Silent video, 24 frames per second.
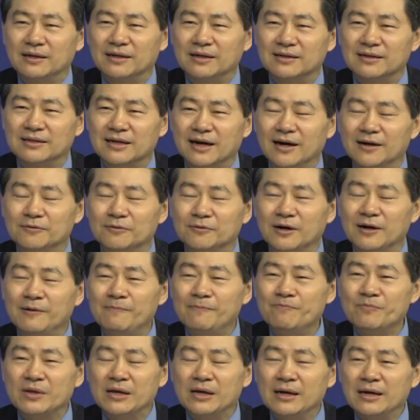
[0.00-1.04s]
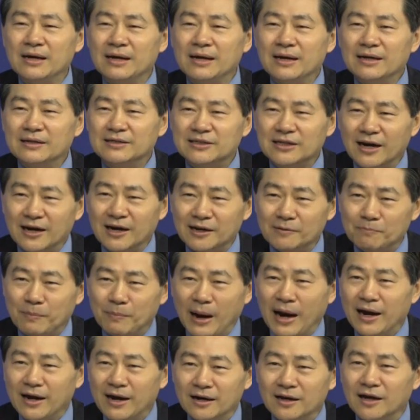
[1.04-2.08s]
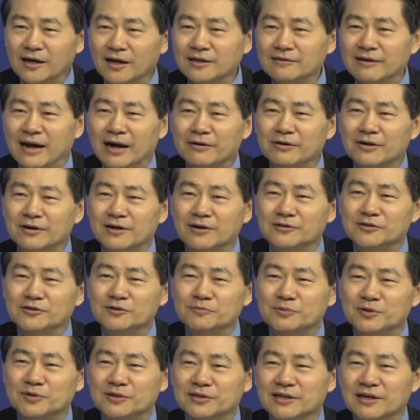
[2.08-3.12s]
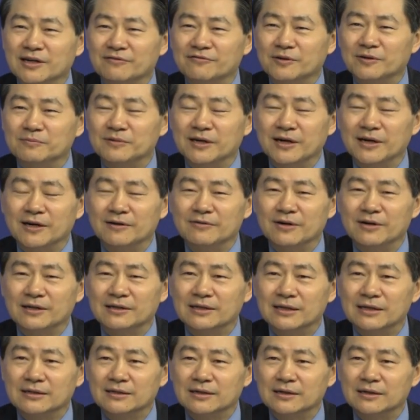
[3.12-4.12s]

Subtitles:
Taiwan, China buying a lot of agricultural product from Taiwan,